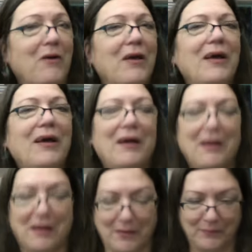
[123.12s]

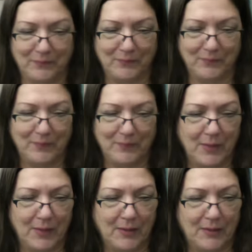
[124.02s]
if
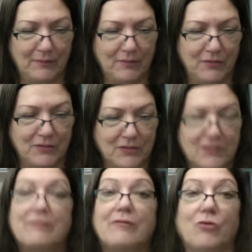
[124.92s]
you
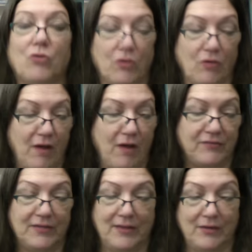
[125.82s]
just Google
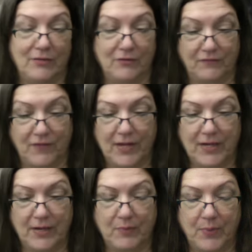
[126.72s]
Craftsy, then you can
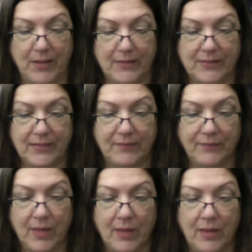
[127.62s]
find it. But
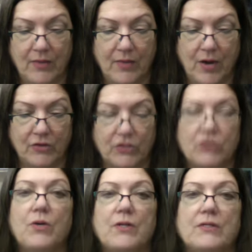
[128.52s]
the
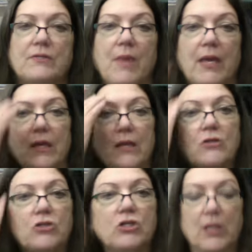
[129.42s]
artist was making
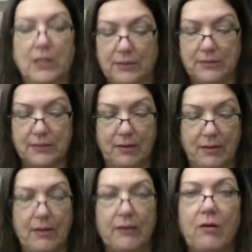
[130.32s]
sheets
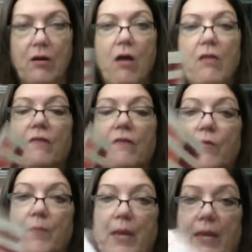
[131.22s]
on all of her
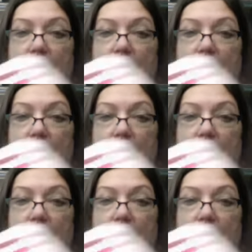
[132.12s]
paint.